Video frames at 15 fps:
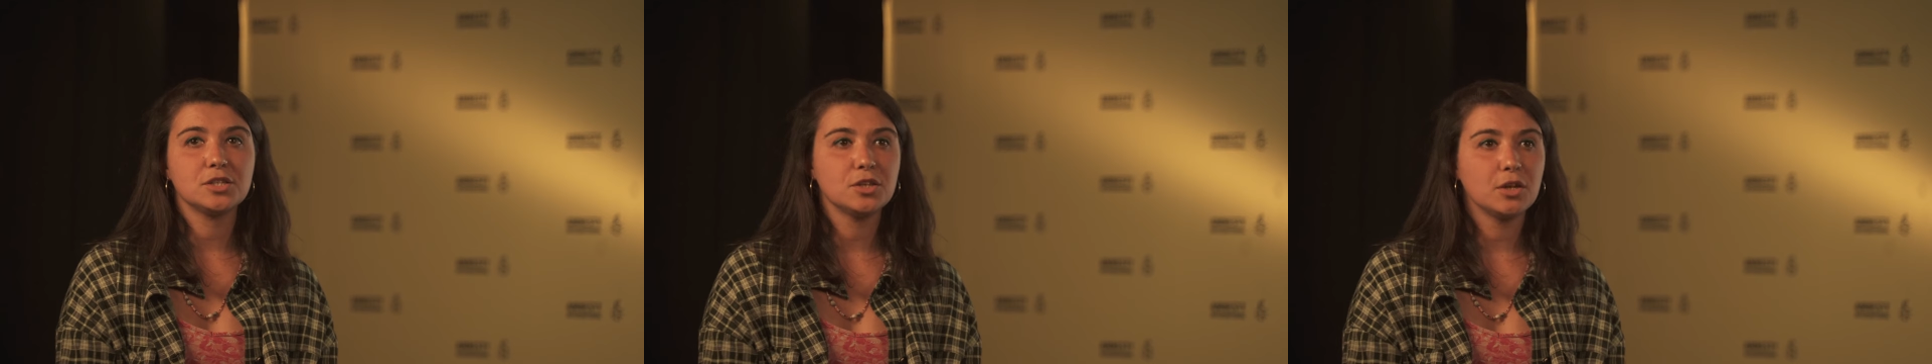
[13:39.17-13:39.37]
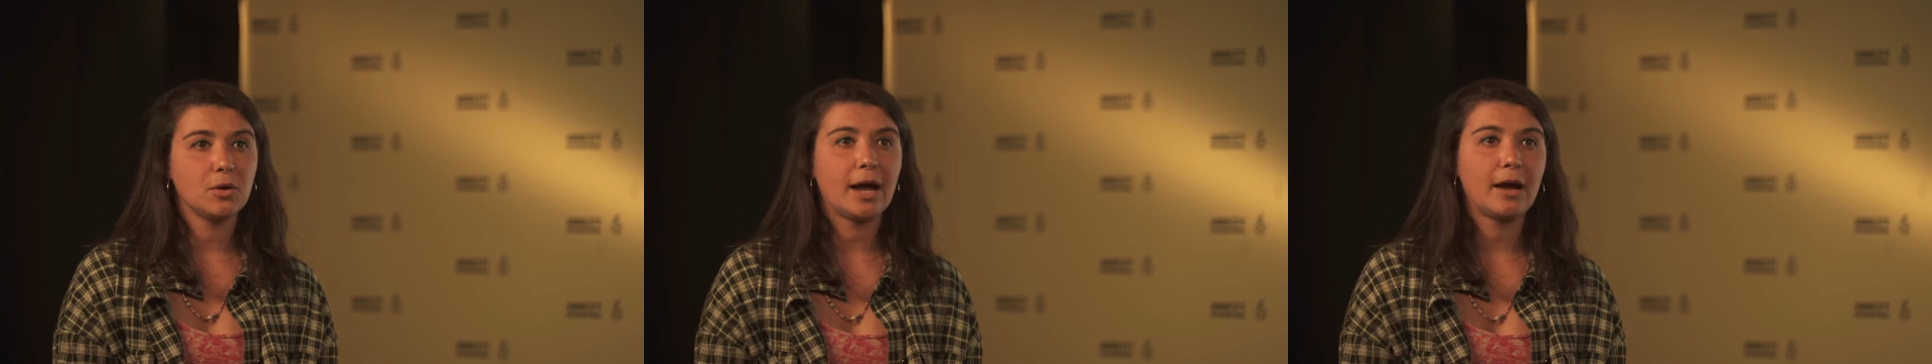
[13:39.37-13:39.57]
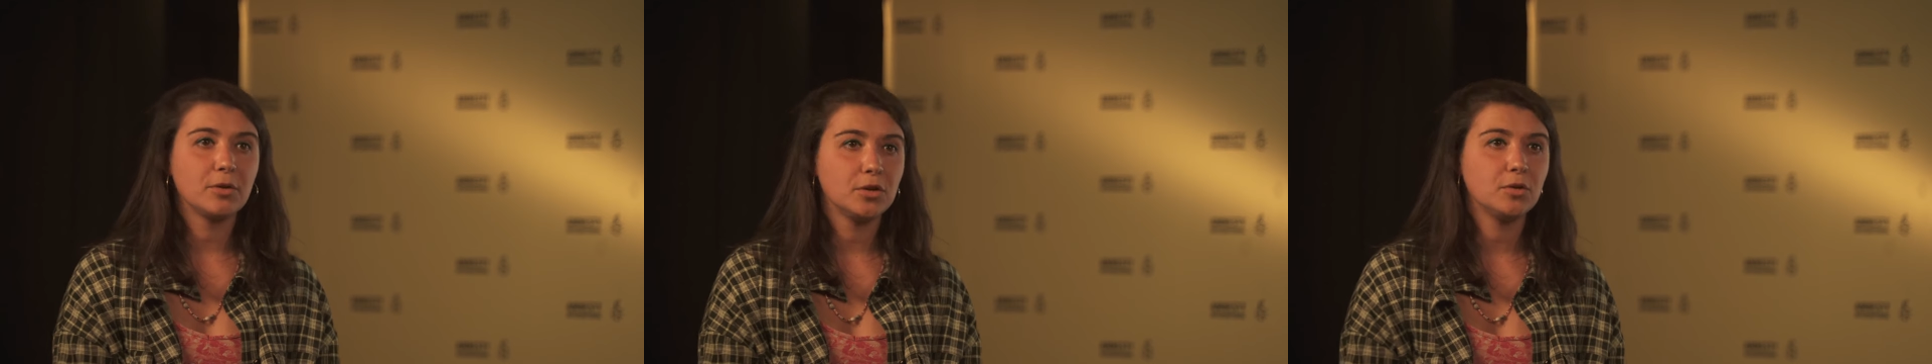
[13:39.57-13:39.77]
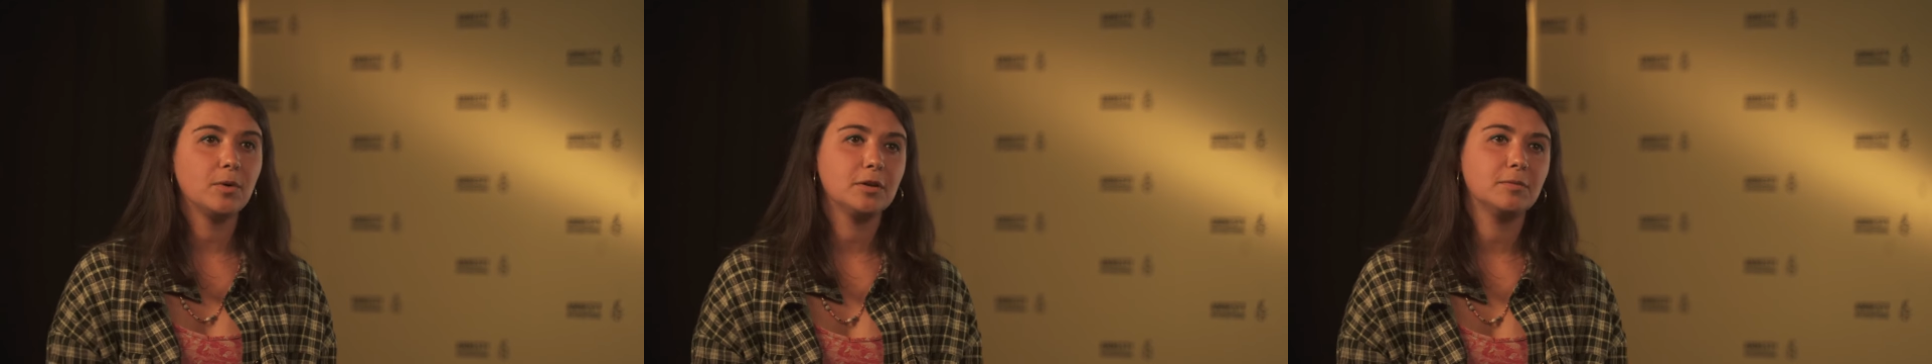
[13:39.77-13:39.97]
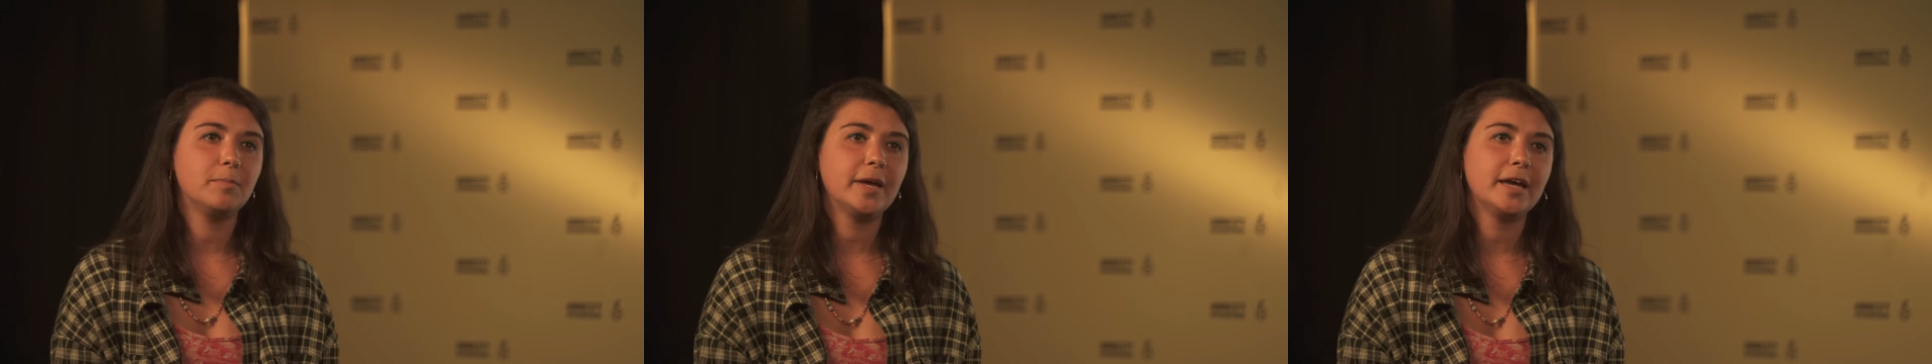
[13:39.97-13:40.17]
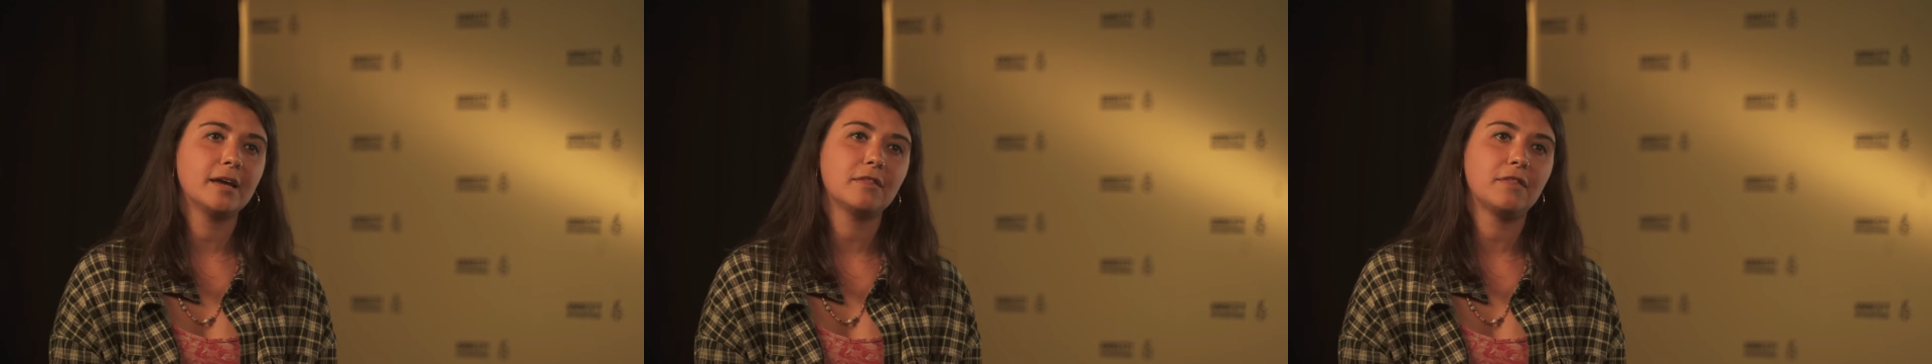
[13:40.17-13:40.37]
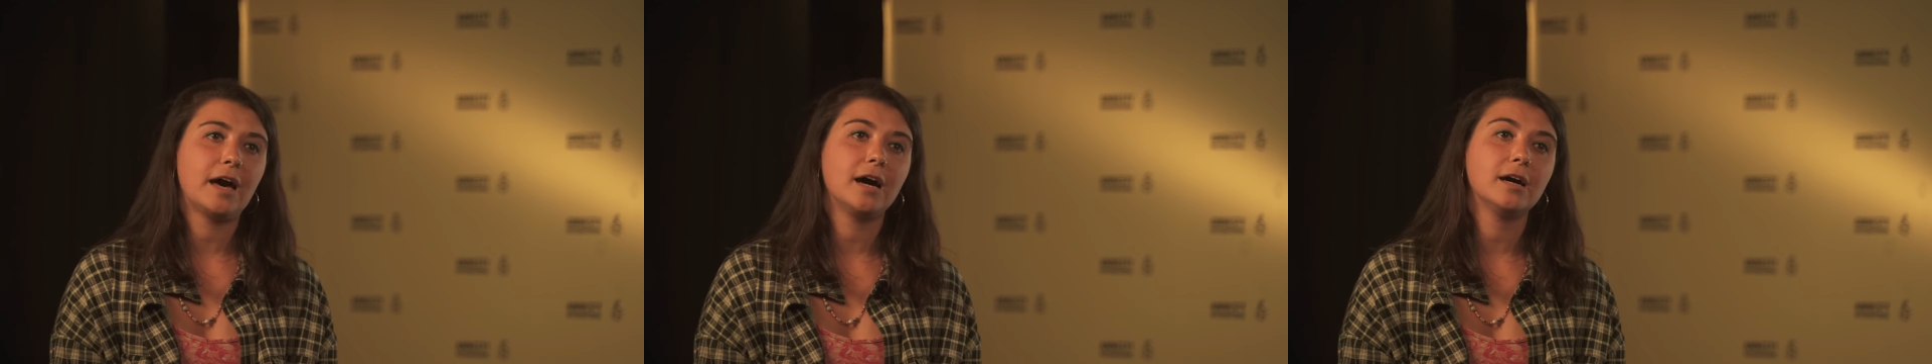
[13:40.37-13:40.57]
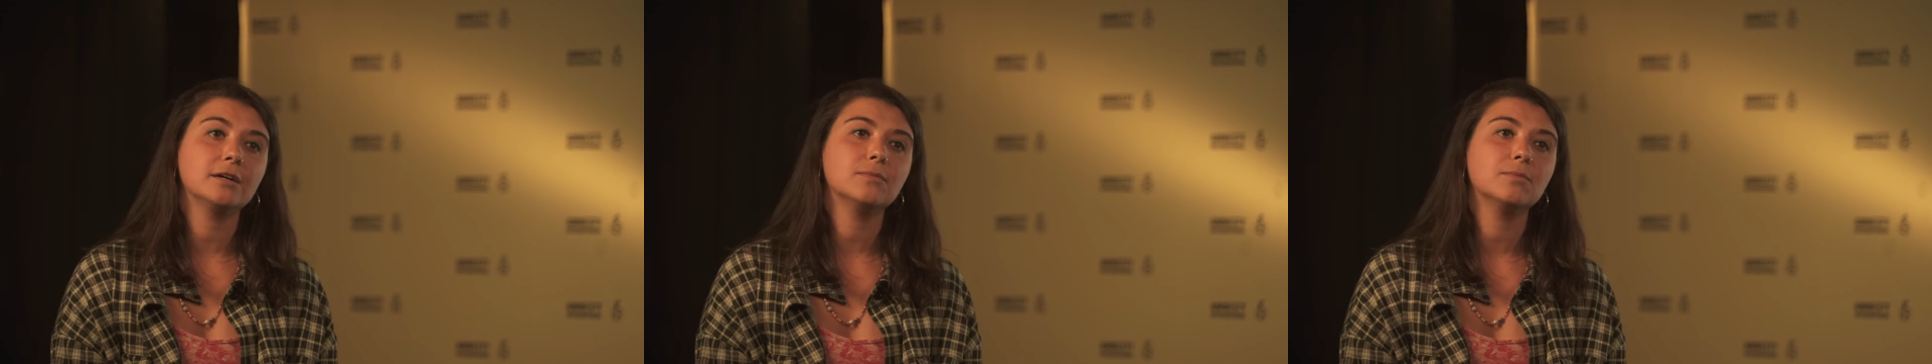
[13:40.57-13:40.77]
to know how you unpick
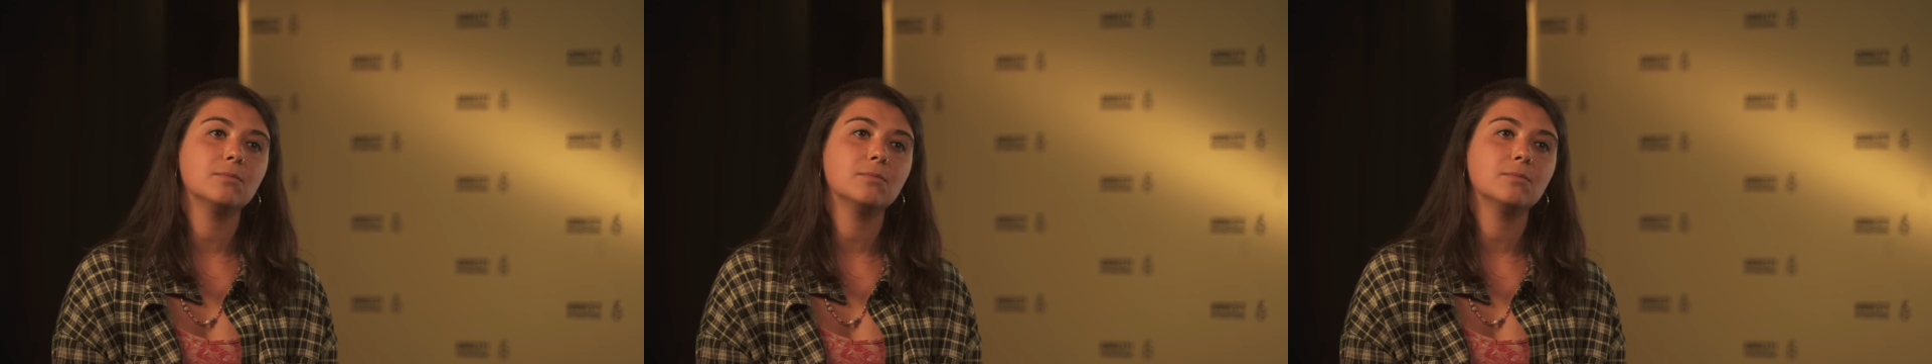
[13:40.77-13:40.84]
that